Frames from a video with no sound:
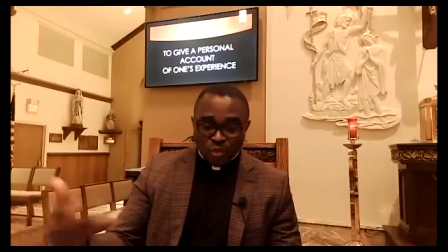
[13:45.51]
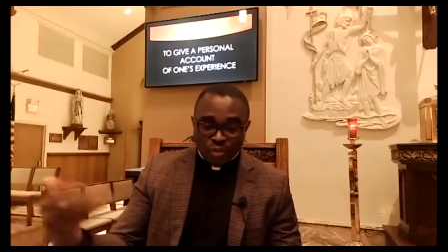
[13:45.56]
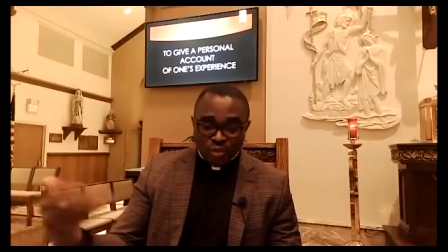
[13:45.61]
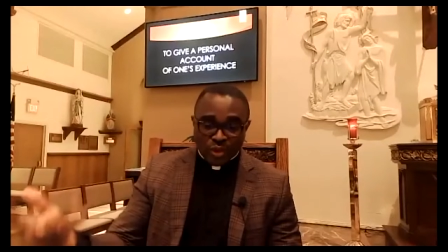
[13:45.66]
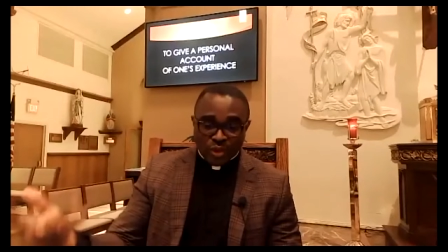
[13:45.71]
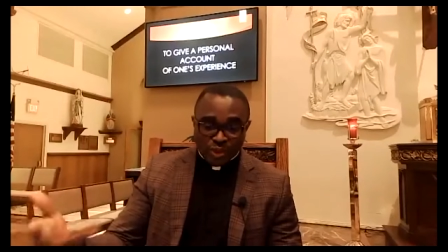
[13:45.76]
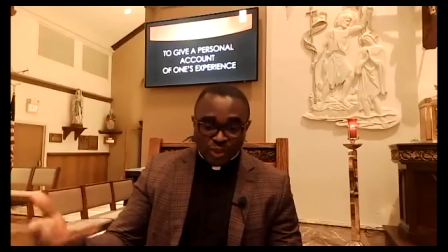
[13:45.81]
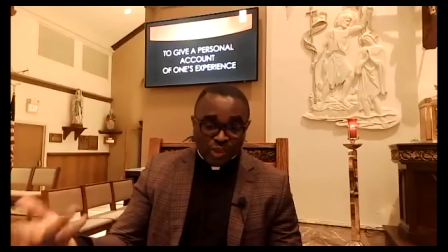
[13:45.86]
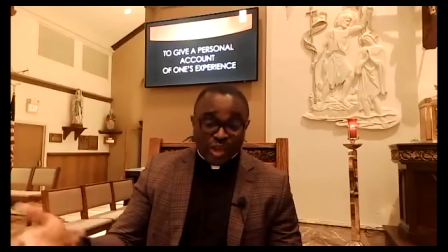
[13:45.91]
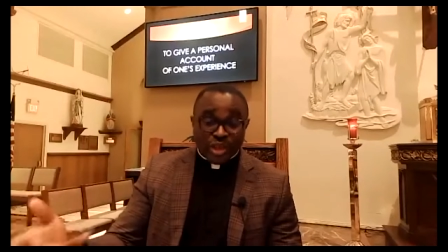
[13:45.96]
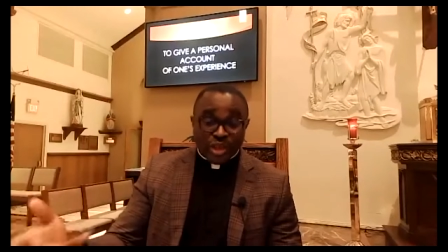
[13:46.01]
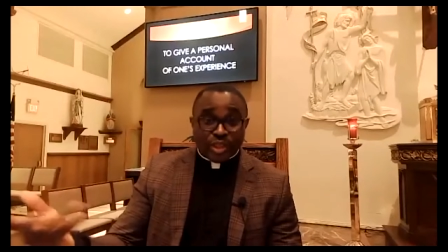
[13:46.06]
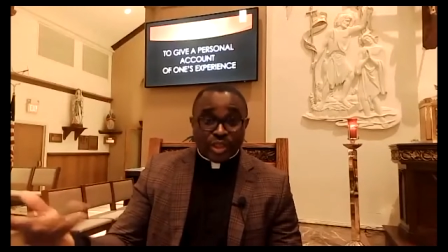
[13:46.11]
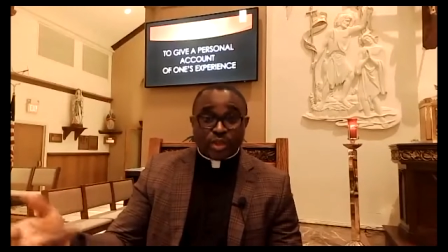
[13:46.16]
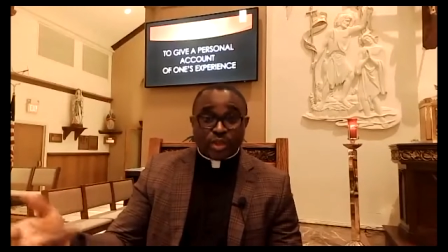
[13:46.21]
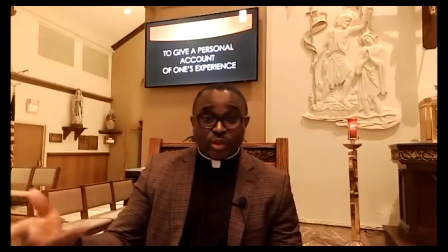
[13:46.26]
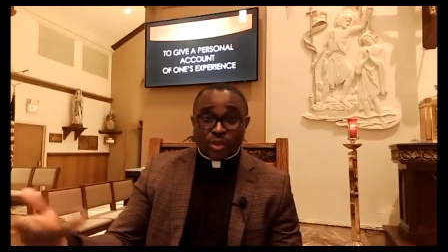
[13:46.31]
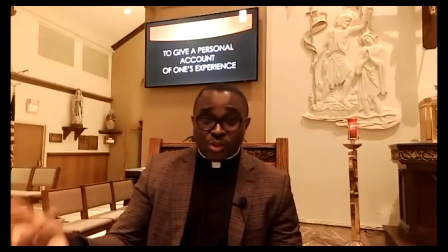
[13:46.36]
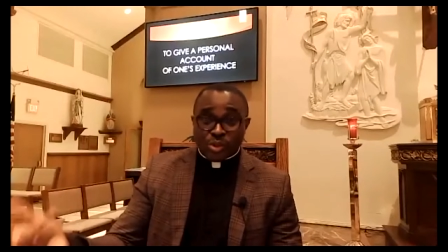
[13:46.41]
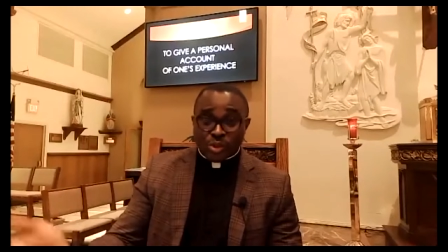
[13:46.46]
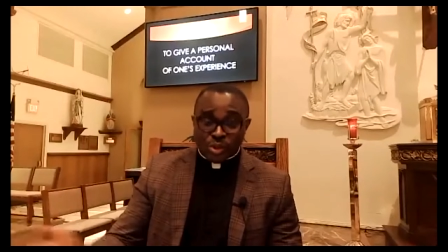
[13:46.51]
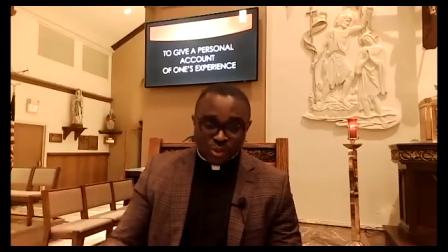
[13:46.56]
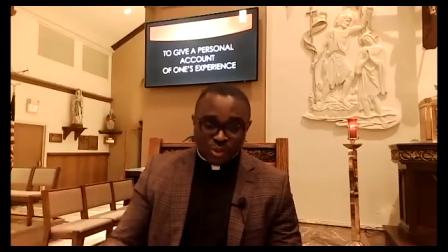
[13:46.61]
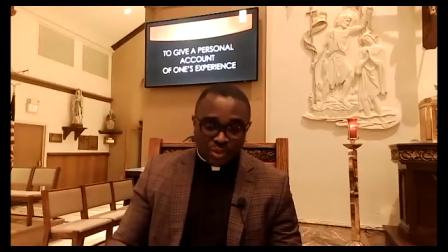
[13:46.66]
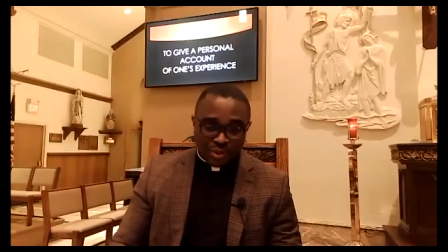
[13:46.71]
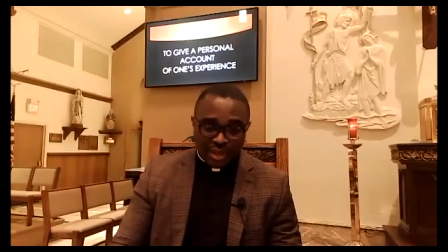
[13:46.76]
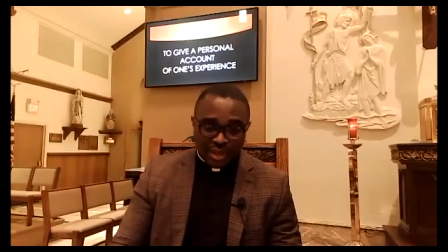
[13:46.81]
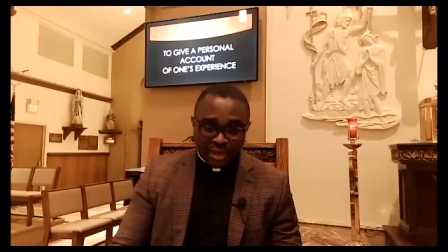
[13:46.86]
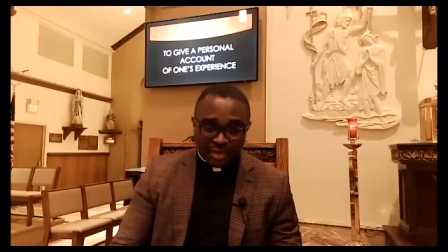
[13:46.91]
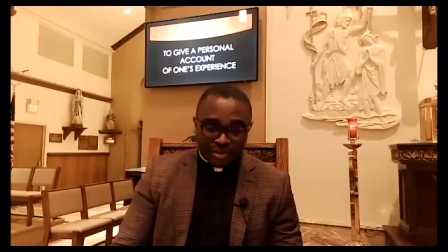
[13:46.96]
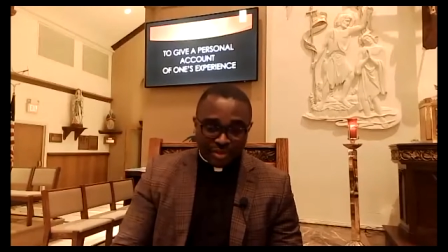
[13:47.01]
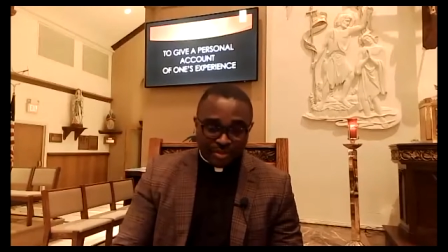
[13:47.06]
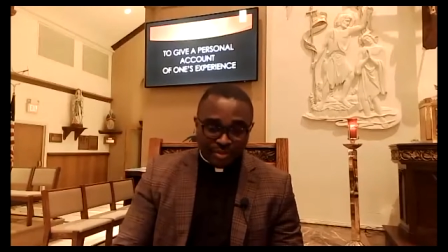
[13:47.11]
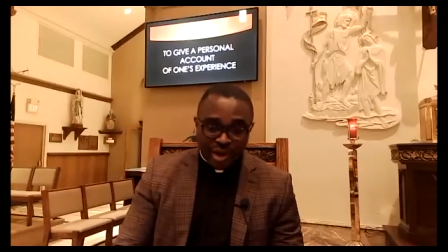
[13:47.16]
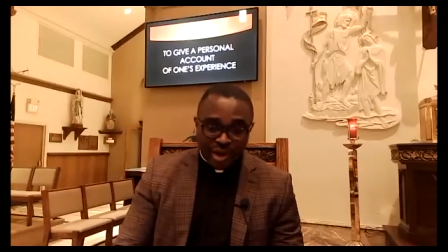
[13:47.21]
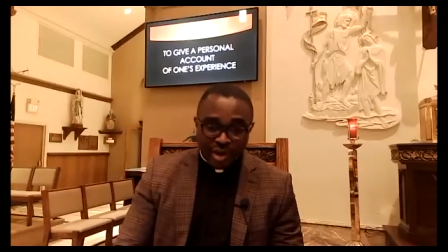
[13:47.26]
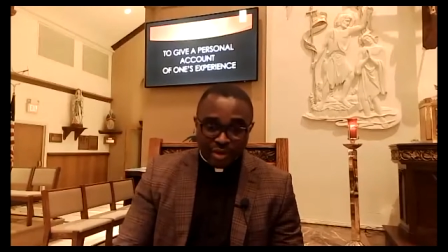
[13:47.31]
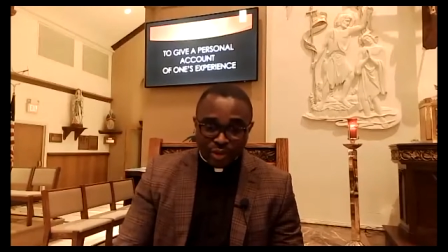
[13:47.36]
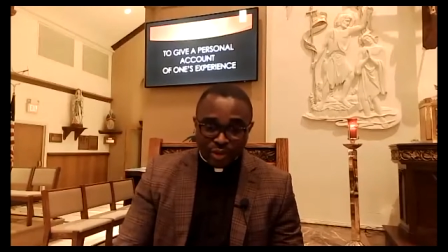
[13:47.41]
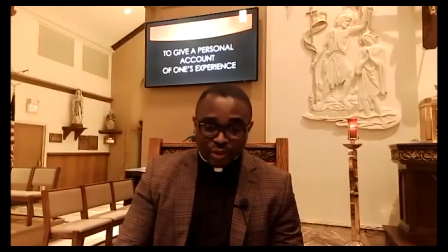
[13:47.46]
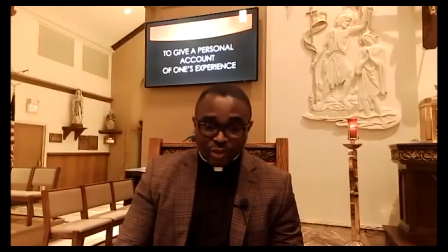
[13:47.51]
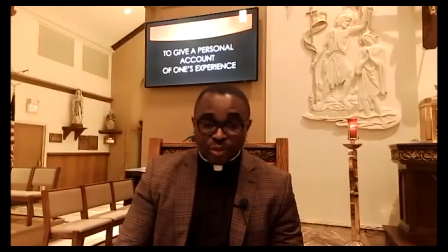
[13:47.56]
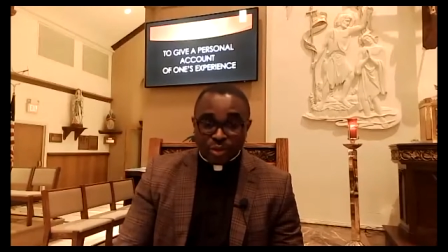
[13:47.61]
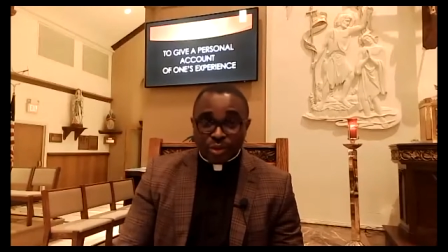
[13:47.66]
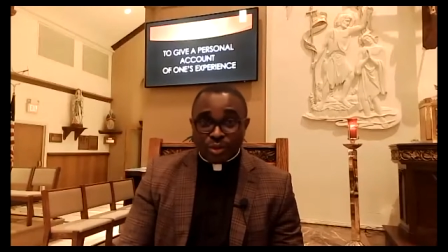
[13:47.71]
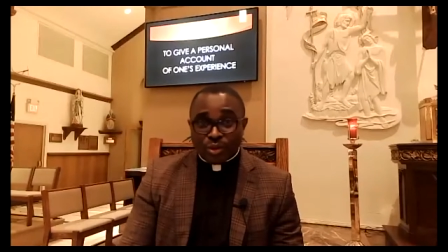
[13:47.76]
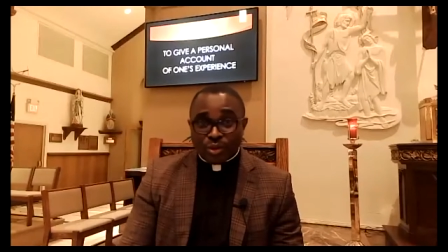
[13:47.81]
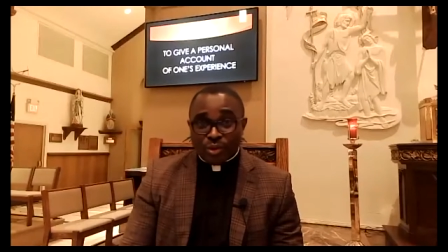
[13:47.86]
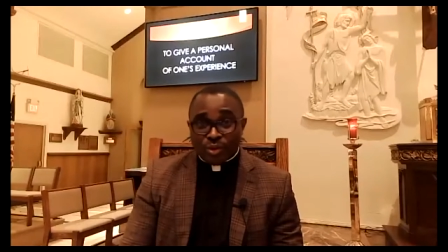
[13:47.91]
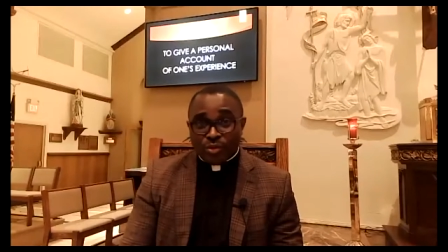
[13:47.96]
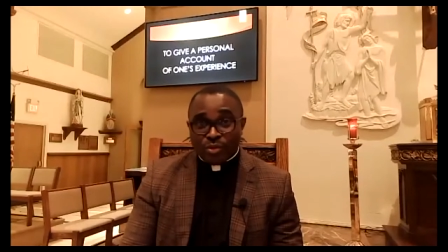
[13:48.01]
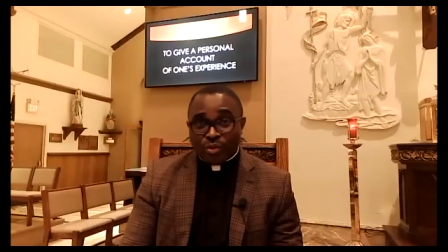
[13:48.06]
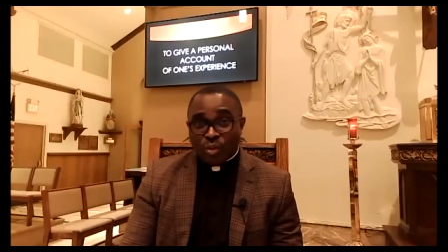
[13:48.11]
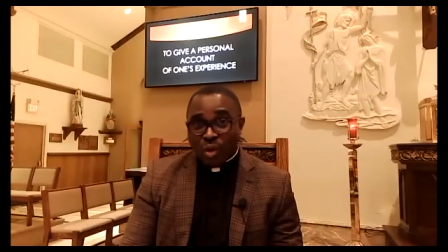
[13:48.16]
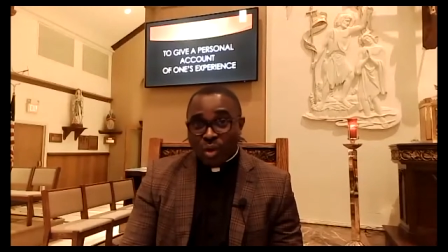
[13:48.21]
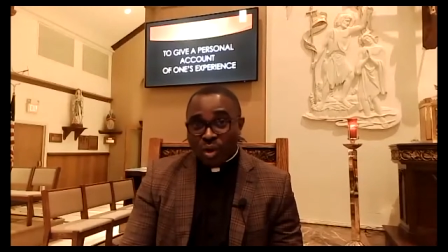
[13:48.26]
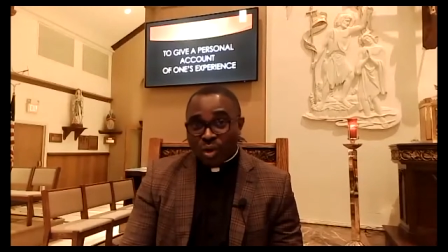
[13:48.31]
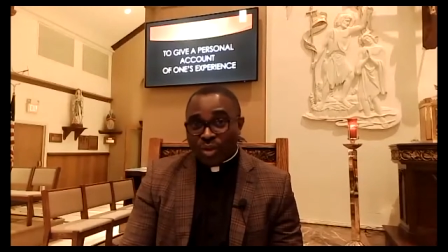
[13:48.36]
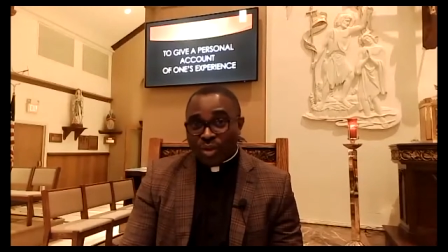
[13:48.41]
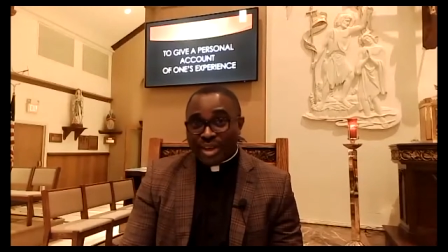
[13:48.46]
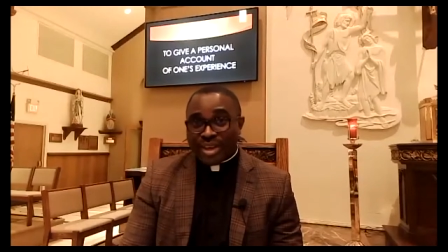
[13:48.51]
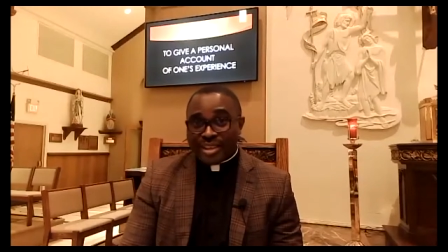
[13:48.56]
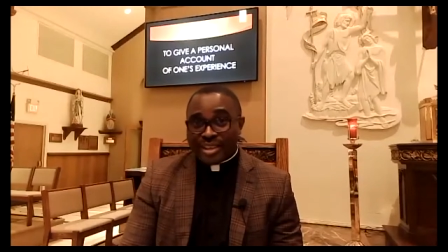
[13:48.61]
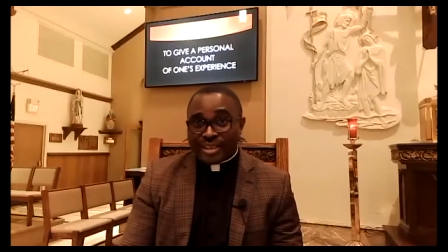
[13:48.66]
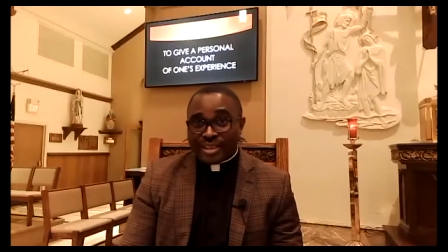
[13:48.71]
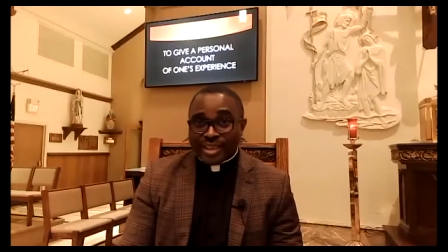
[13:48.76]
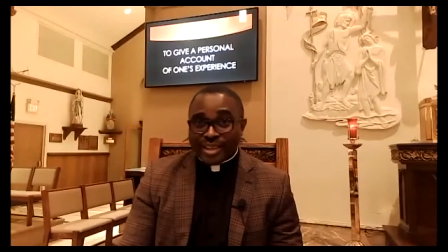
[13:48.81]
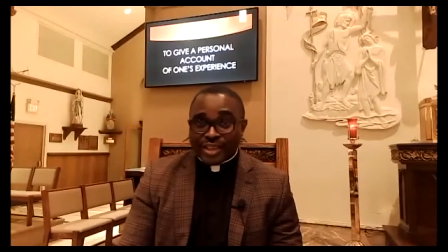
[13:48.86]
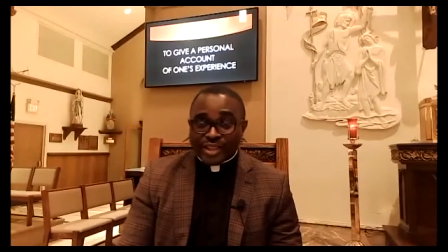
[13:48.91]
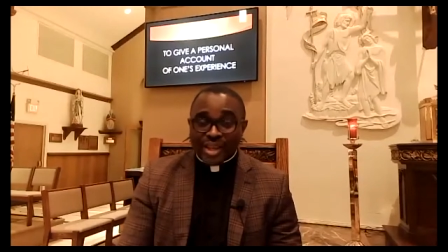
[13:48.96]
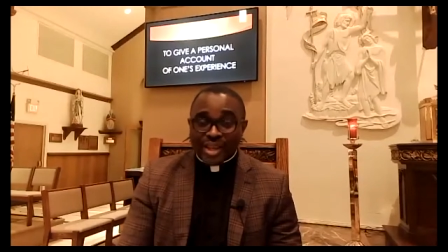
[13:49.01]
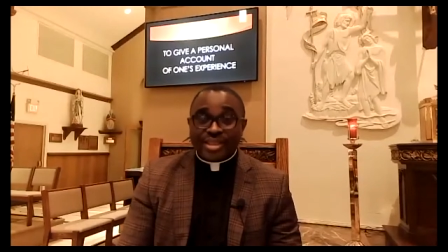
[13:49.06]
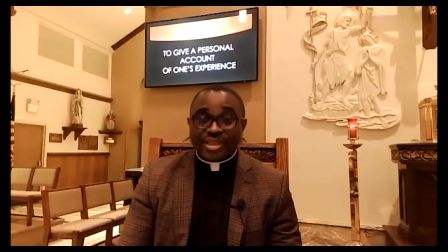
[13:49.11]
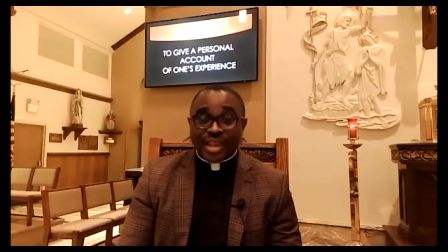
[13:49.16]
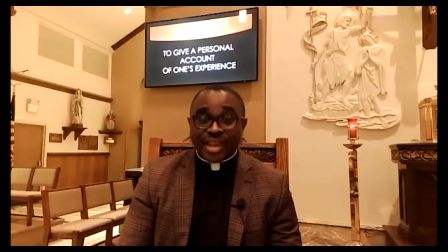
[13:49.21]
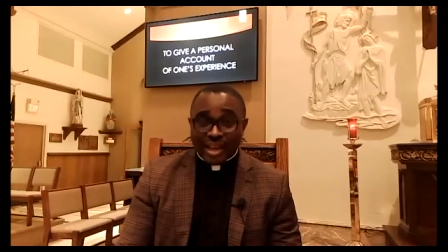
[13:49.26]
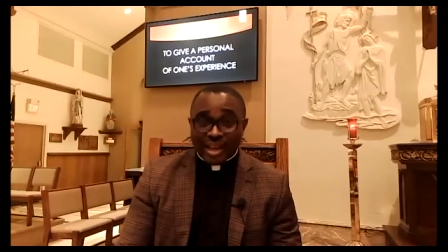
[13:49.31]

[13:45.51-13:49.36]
would search through and browse through to look for witnessing in transit,